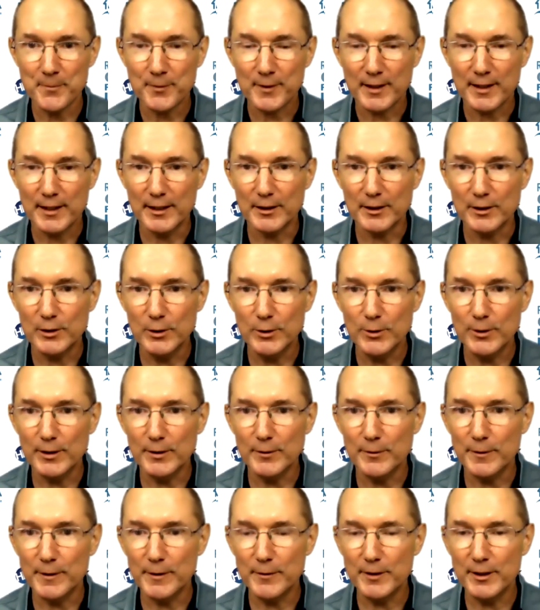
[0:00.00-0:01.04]
including
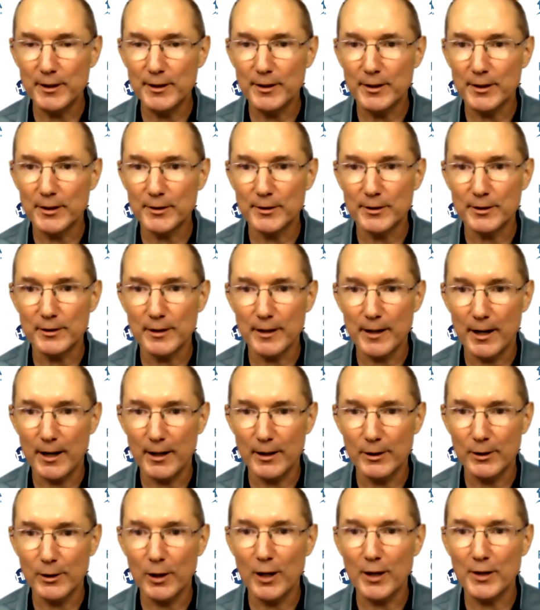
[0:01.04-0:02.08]
1,500
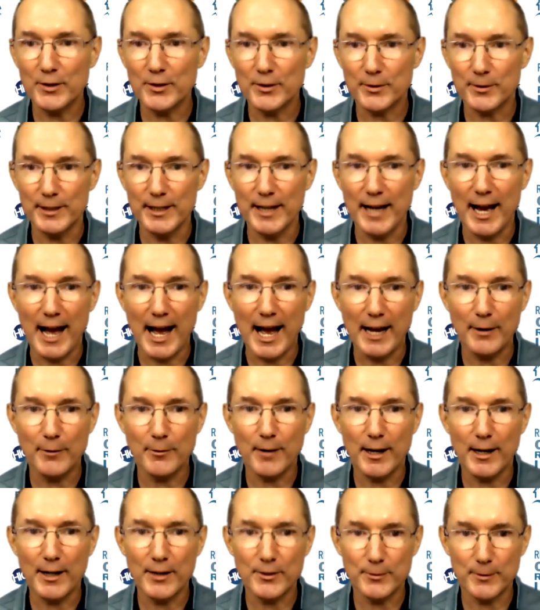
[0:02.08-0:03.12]
luxury
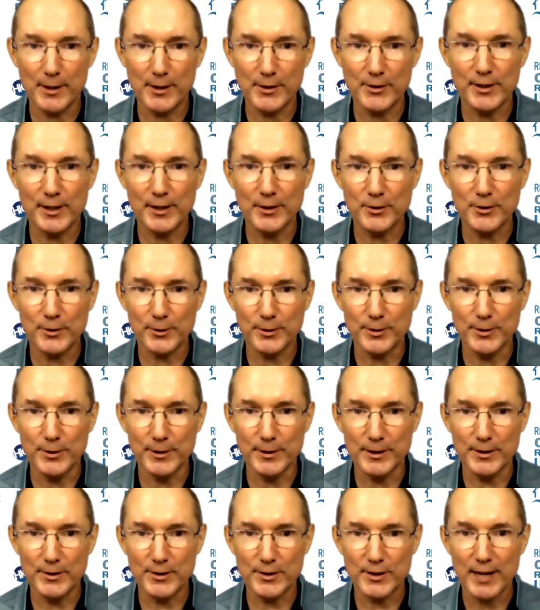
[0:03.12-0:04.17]
high-rise residential
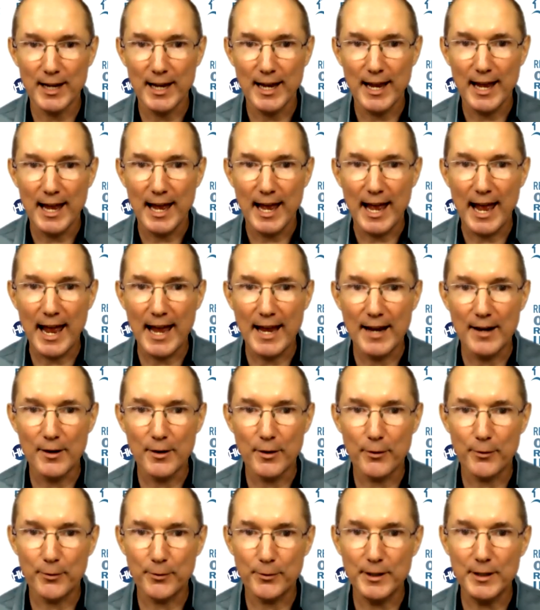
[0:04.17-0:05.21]
units and
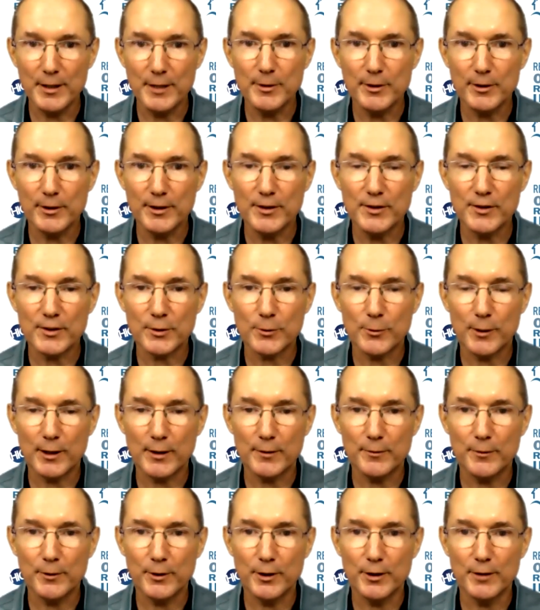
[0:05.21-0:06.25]
3 million
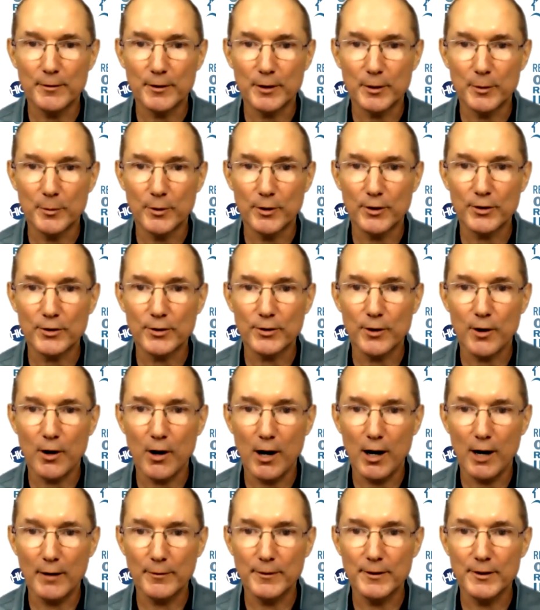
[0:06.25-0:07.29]
square foot of commercial,
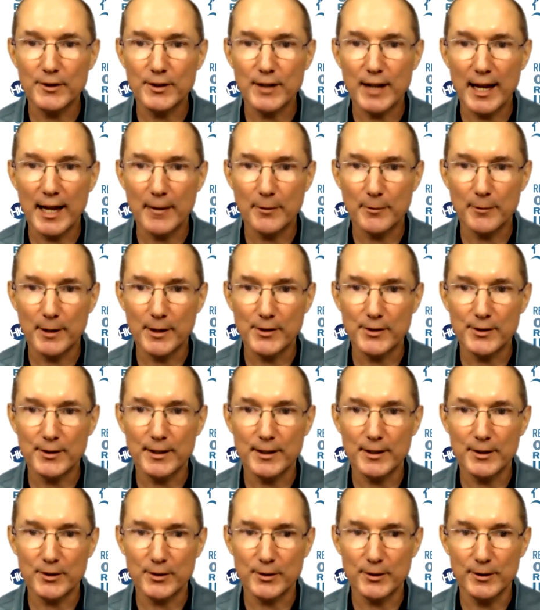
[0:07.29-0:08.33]
office, and
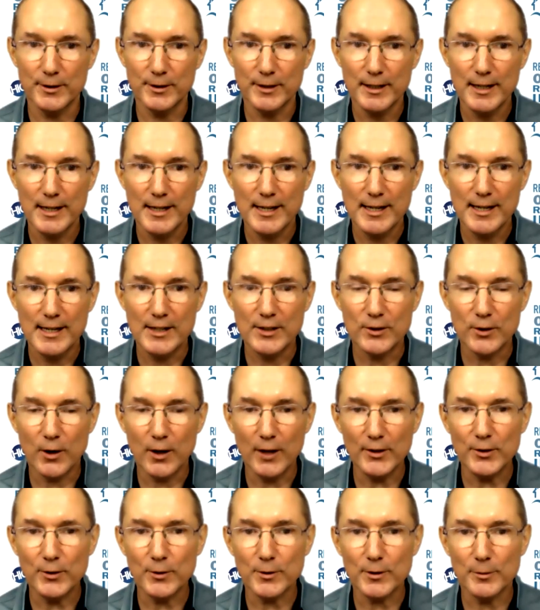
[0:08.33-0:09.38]
residential. He's
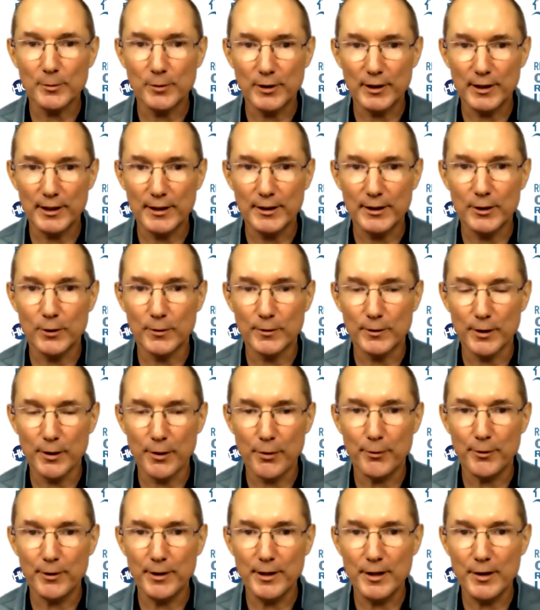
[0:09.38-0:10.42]
also completed over
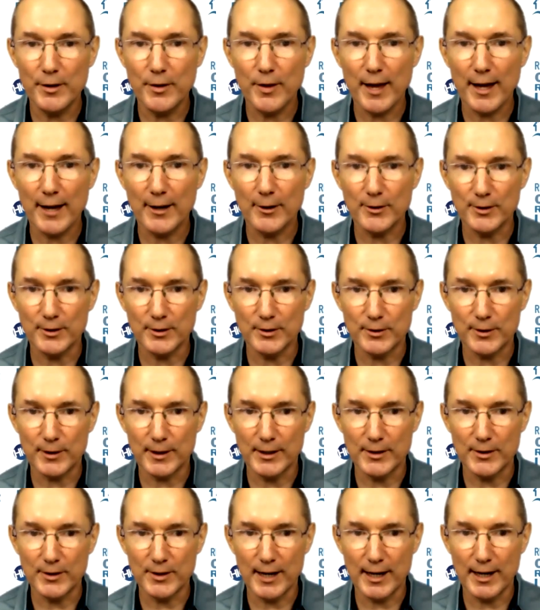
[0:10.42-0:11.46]
3,000
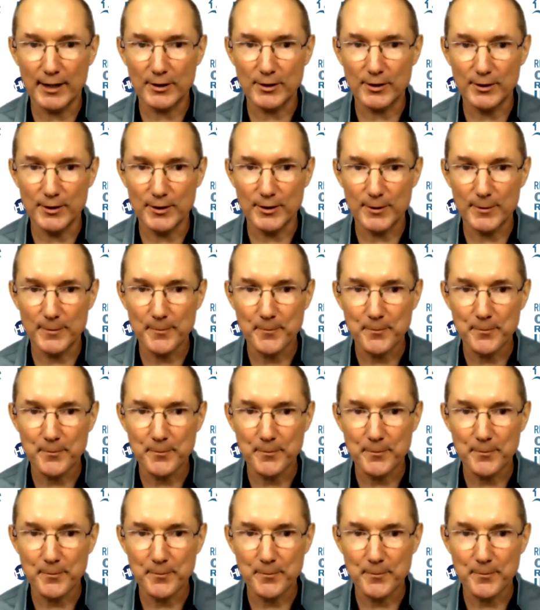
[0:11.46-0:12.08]
transactions.